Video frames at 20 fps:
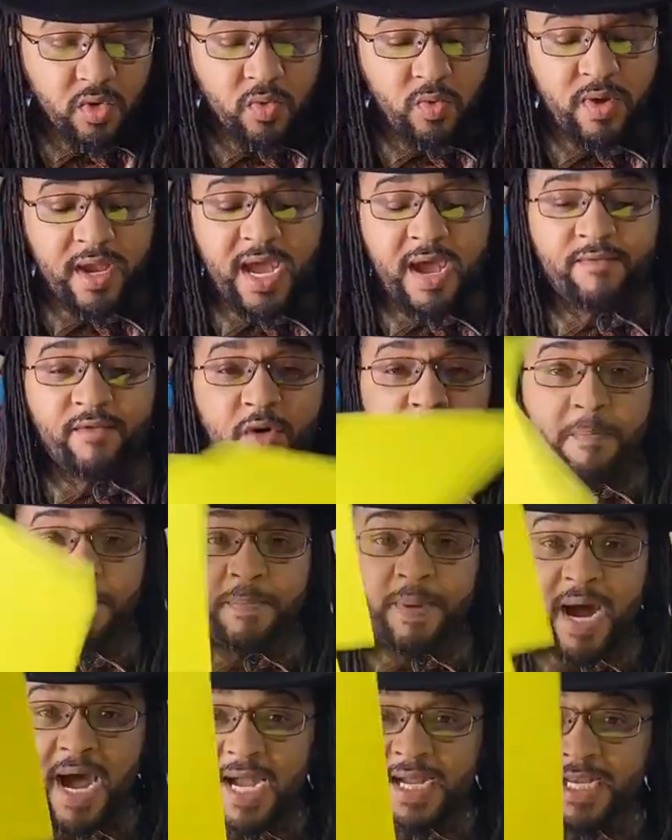we have our
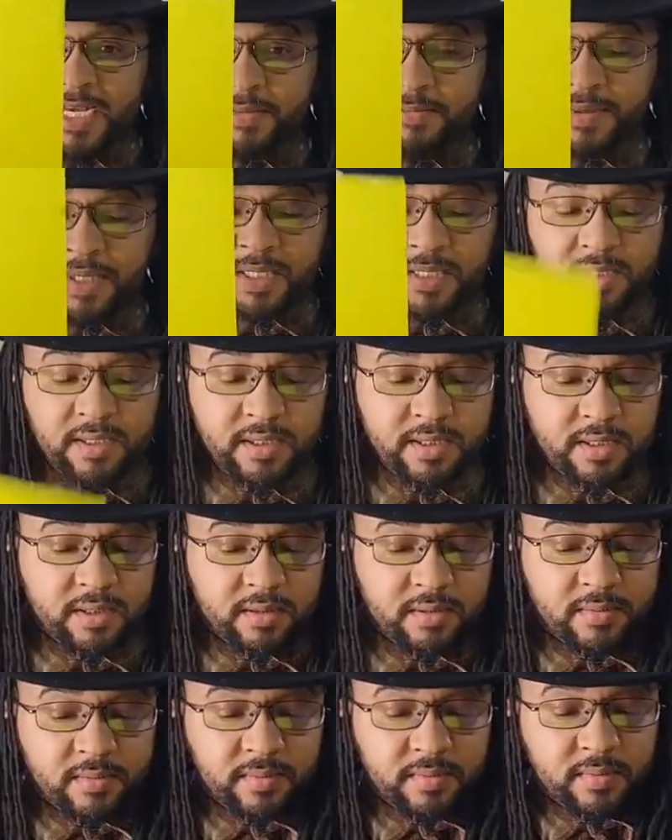pocket piece,
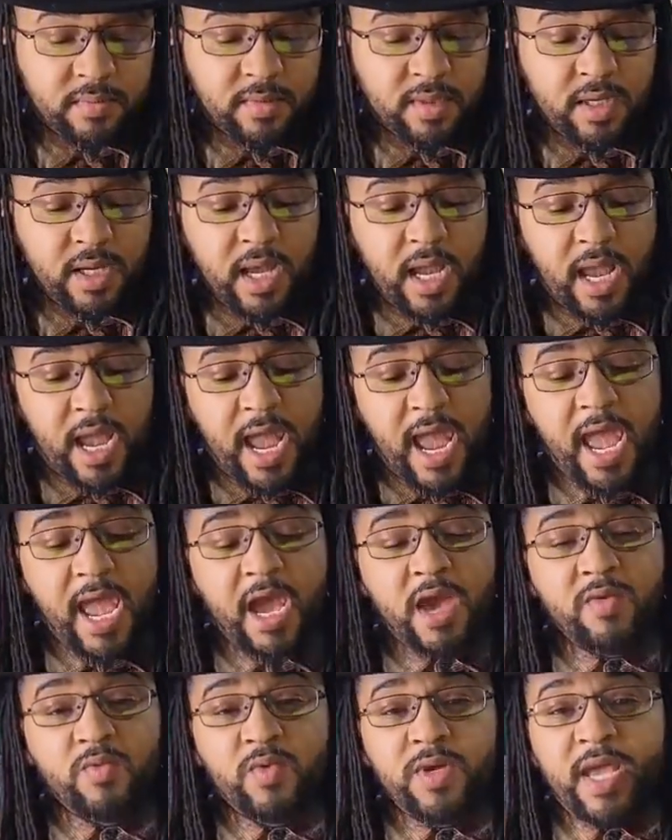
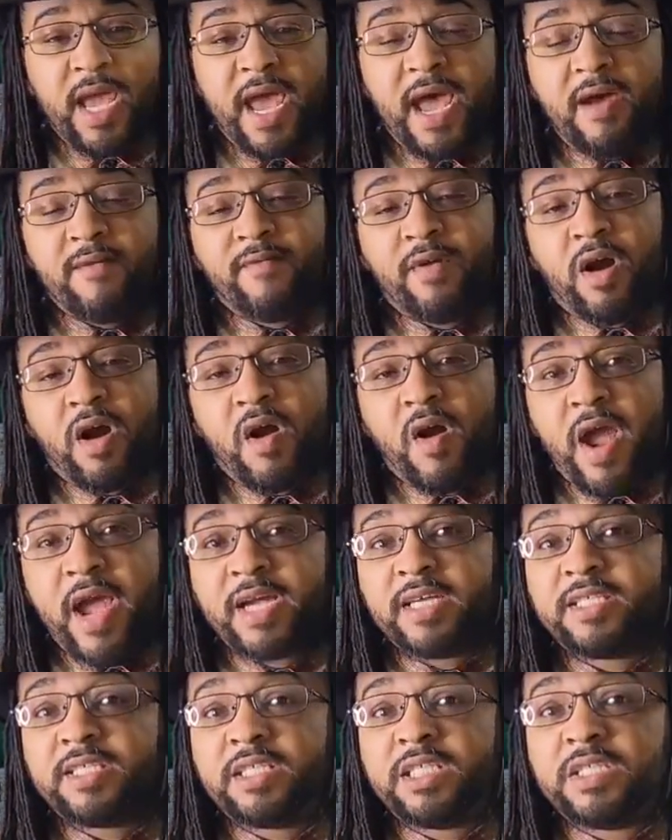and we have our
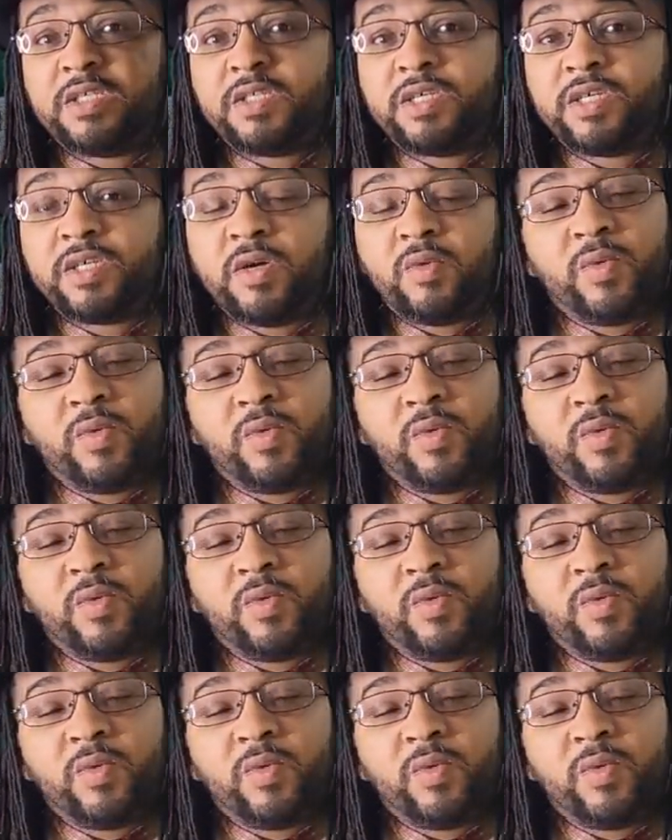exterior.